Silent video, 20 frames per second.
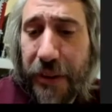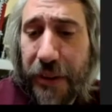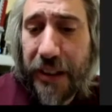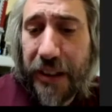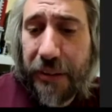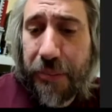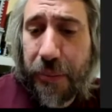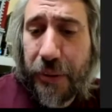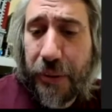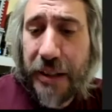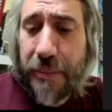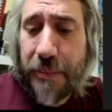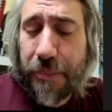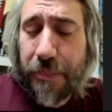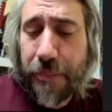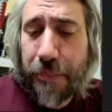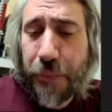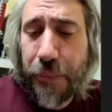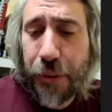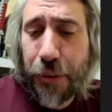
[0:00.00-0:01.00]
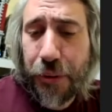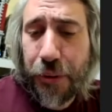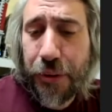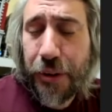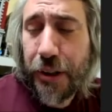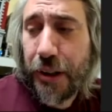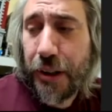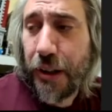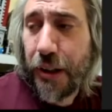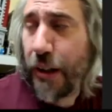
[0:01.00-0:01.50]
we need we need more
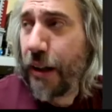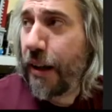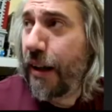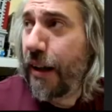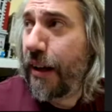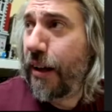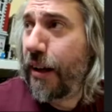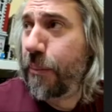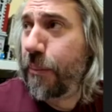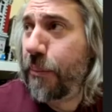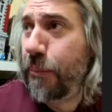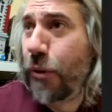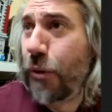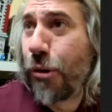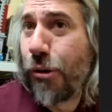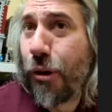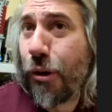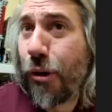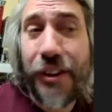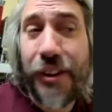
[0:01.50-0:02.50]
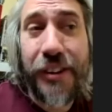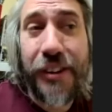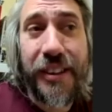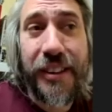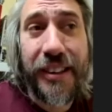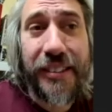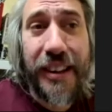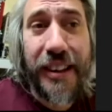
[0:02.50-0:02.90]
more autistic